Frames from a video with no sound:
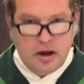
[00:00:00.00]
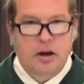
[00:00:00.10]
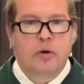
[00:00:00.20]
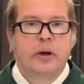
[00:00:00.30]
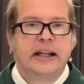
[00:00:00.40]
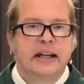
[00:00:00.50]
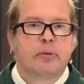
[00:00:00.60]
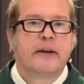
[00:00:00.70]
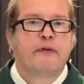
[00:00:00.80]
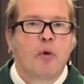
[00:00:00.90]
We need
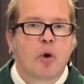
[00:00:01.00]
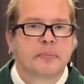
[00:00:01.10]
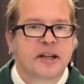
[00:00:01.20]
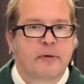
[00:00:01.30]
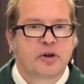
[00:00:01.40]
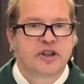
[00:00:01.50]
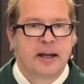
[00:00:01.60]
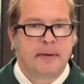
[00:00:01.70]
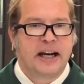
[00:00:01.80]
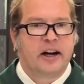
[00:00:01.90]
reforms of our
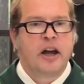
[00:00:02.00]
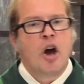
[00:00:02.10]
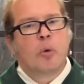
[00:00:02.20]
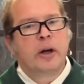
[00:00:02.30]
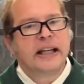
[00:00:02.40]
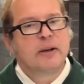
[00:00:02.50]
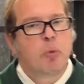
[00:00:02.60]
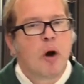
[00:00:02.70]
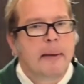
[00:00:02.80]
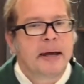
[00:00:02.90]
seminary. We need
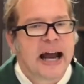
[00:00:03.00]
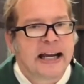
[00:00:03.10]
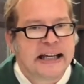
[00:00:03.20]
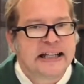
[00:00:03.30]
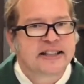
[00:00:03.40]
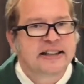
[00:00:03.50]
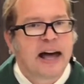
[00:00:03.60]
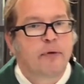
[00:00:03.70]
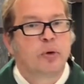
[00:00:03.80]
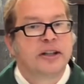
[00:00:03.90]
women at each
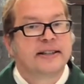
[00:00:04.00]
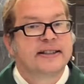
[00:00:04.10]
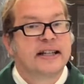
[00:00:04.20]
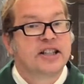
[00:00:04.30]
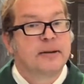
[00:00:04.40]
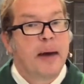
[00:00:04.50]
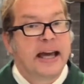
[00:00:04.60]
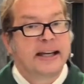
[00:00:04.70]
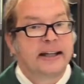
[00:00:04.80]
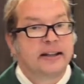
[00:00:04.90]
level of decision
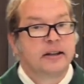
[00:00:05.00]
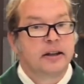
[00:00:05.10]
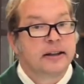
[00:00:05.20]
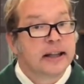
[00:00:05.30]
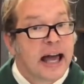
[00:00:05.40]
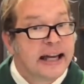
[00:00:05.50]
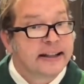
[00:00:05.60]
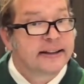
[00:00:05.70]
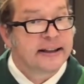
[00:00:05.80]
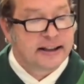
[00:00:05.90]
making,
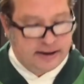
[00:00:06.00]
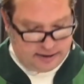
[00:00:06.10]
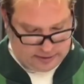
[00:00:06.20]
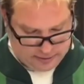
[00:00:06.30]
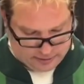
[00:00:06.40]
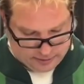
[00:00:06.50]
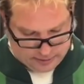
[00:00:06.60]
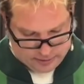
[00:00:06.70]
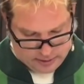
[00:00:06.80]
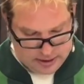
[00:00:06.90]
laity.
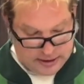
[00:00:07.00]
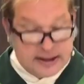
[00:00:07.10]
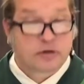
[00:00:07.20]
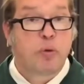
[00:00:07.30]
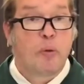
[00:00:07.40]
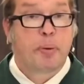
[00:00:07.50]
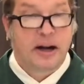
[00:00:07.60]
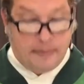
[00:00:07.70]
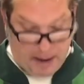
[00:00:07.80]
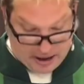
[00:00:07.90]
This will bring
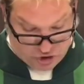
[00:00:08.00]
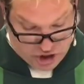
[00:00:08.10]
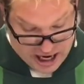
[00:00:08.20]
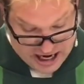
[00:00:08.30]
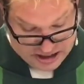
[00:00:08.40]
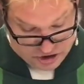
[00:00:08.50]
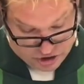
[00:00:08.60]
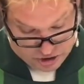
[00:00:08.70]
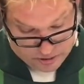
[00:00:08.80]
about change.